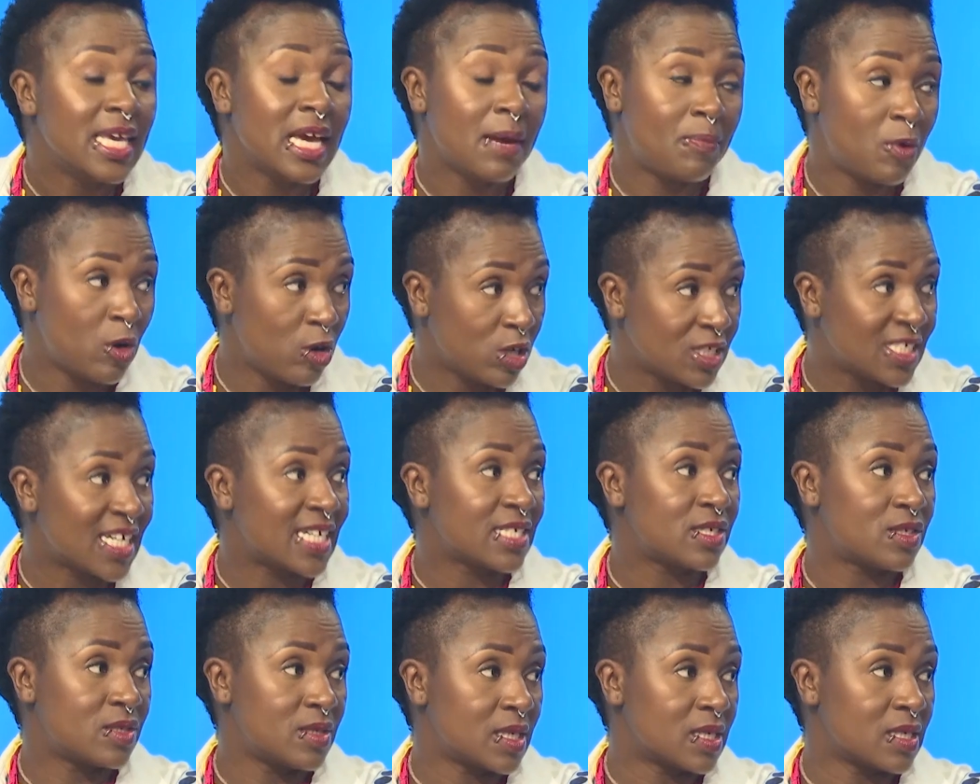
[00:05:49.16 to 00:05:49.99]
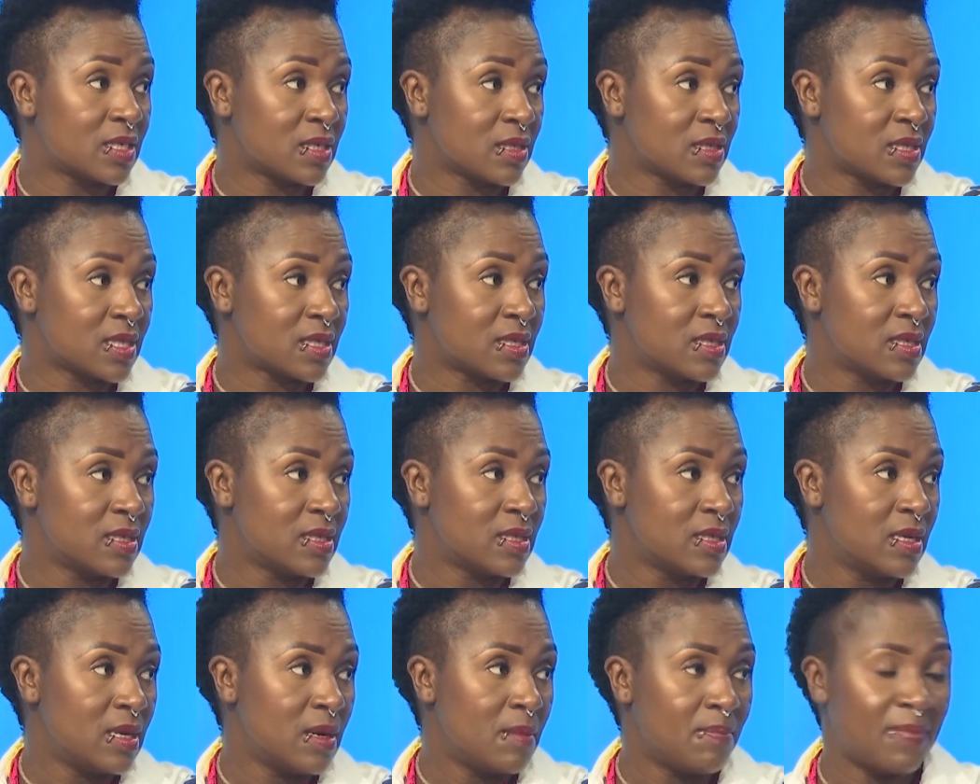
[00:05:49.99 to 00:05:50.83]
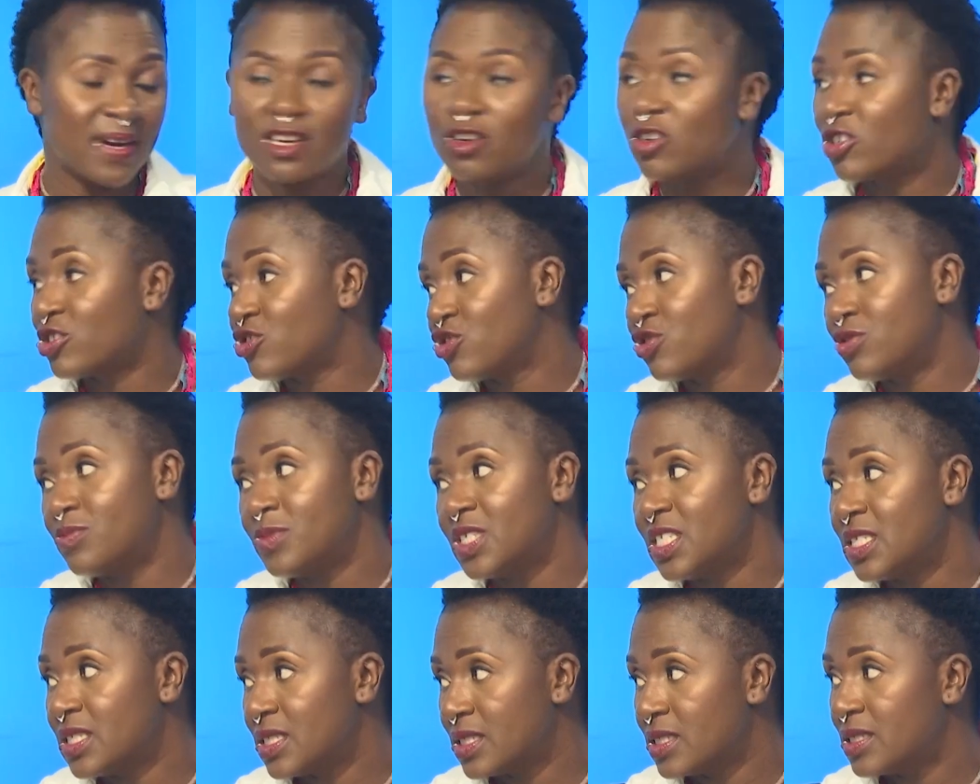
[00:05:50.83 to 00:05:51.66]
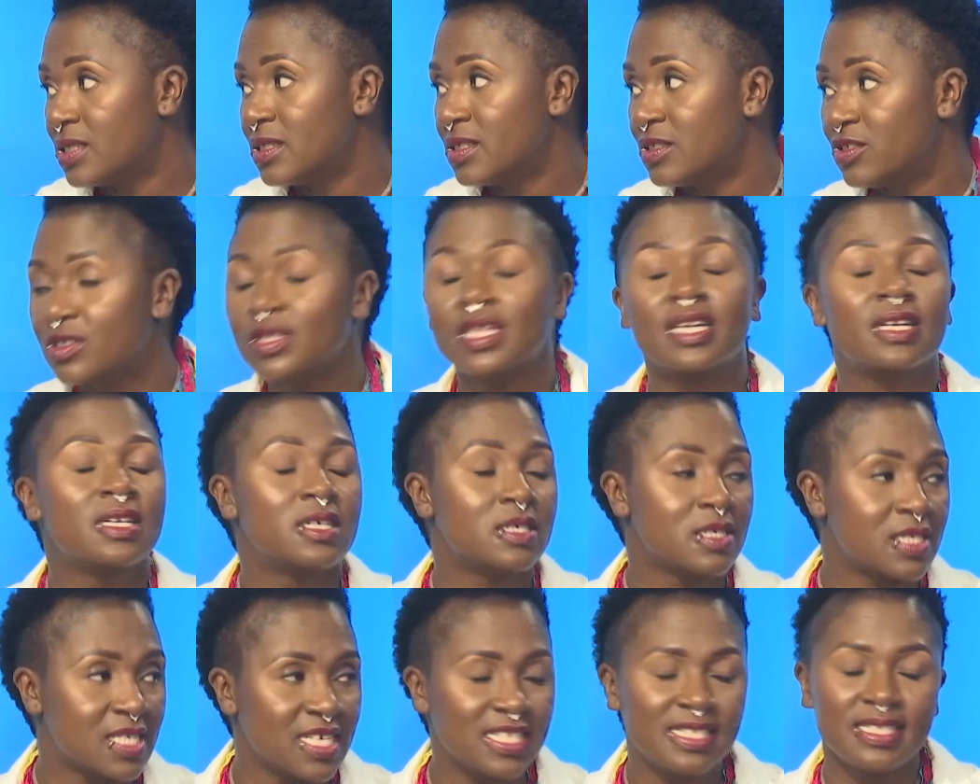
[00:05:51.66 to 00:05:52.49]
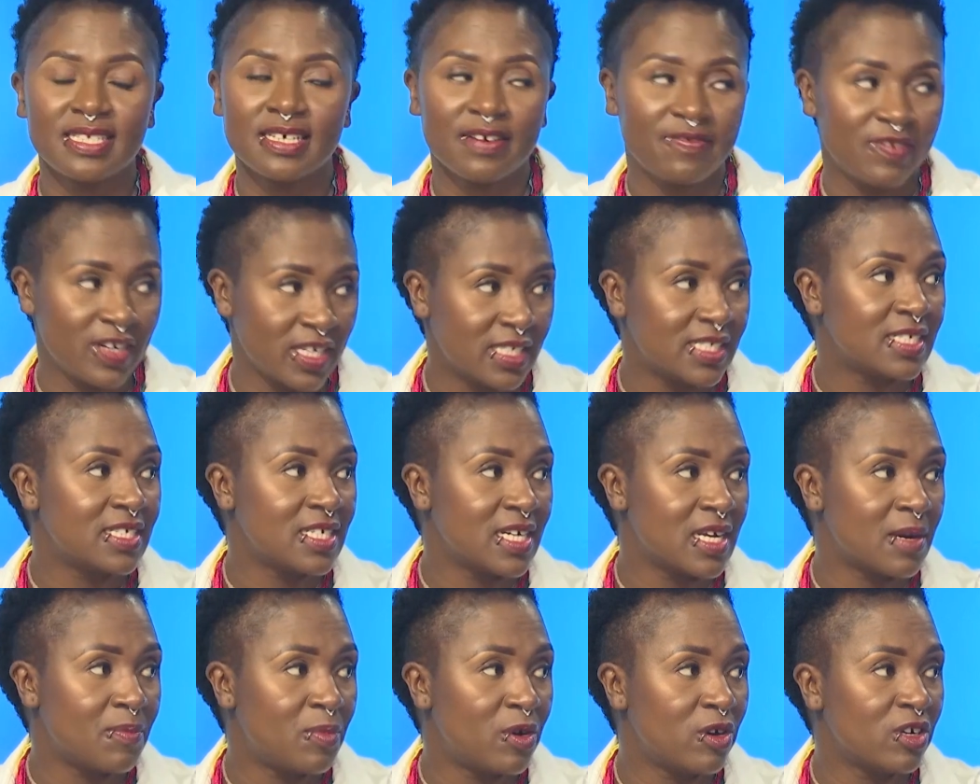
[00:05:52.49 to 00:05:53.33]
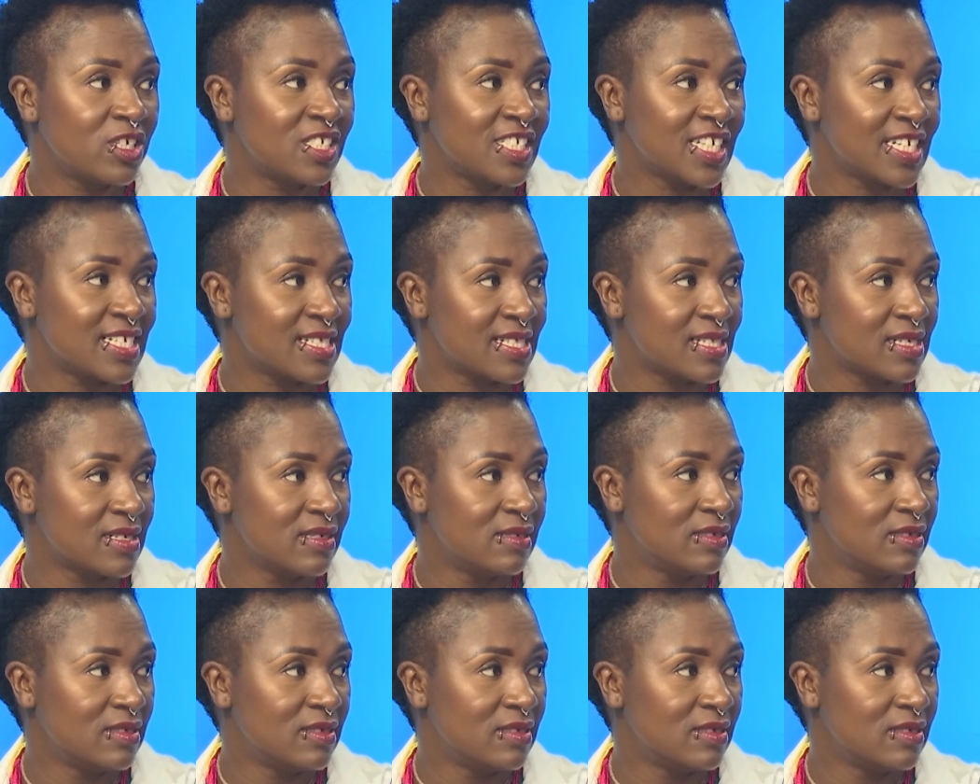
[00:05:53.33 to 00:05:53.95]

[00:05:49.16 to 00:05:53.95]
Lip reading: He apologized to the girls, but not to me. To the girls, he definitely did apologize.